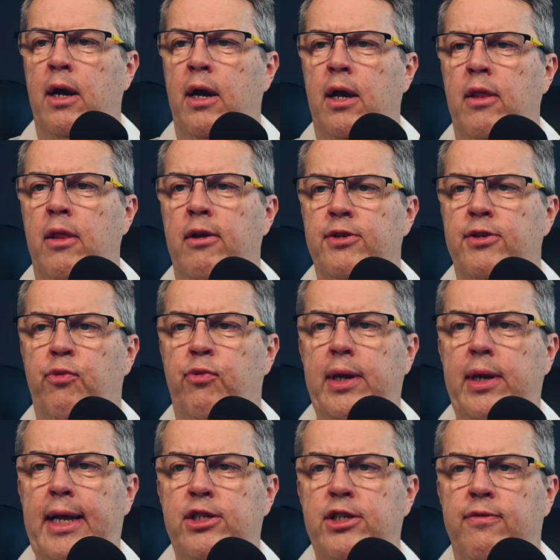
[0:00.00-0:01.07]
There's a
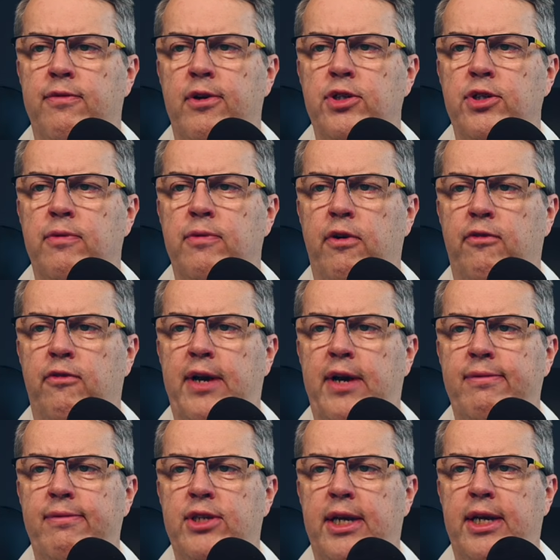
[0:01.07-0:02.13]
freelancer version for 5
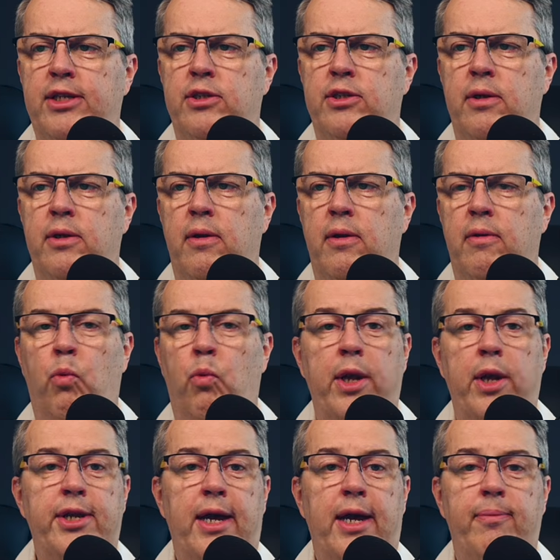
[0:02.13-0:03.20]
sites,
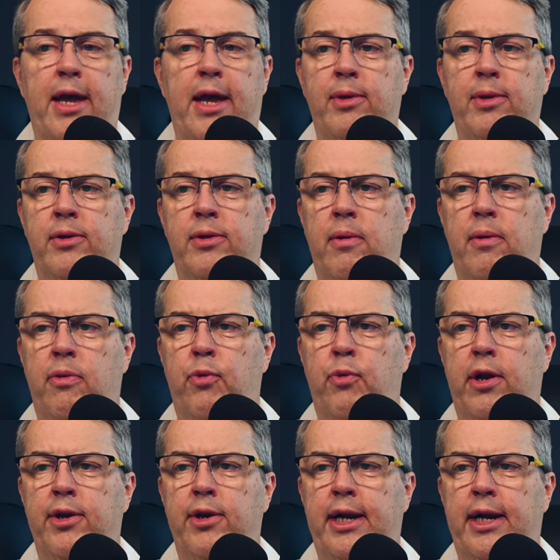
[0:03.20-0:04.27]
one-time payment,
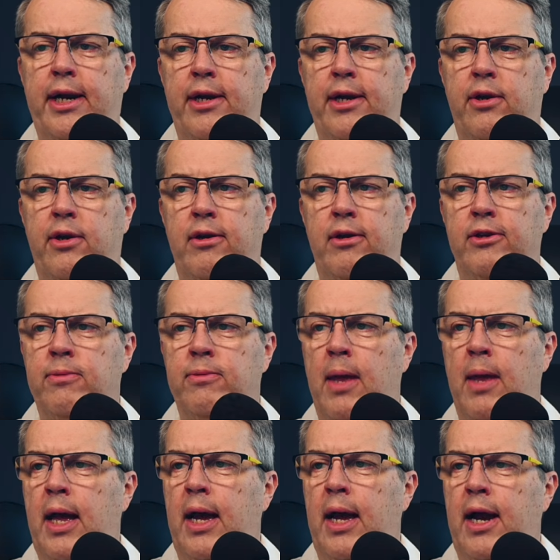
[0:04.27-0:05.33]
$399.
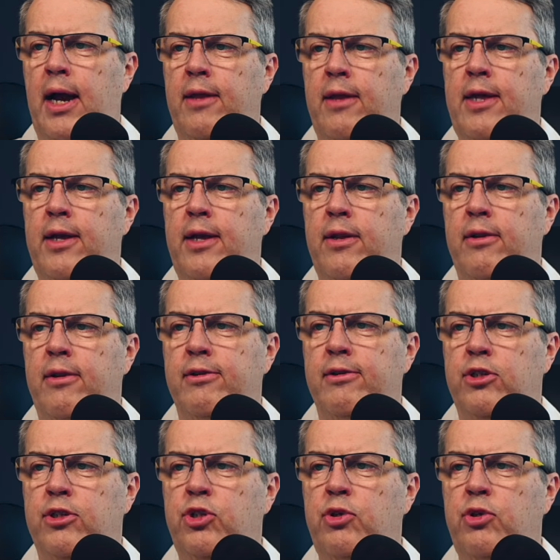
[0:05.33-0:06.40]
And then there's a
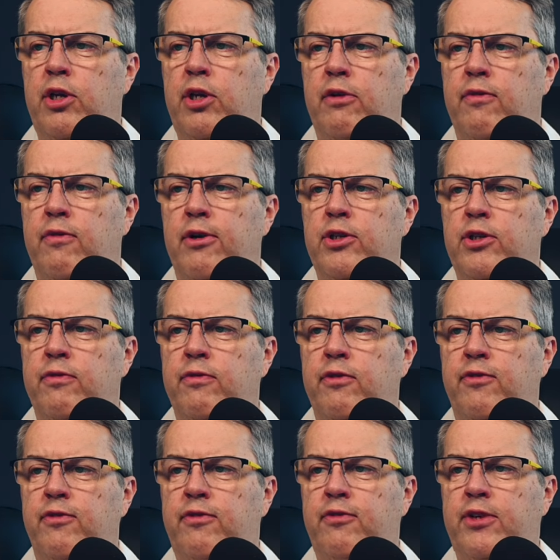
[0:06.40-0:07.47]
studio version for
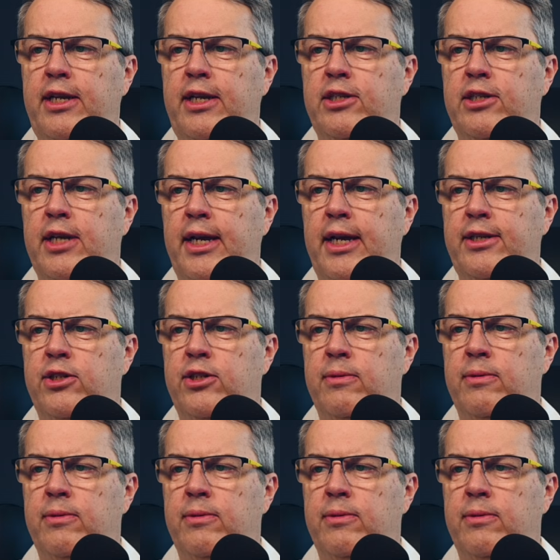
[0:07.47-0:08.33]
15 sites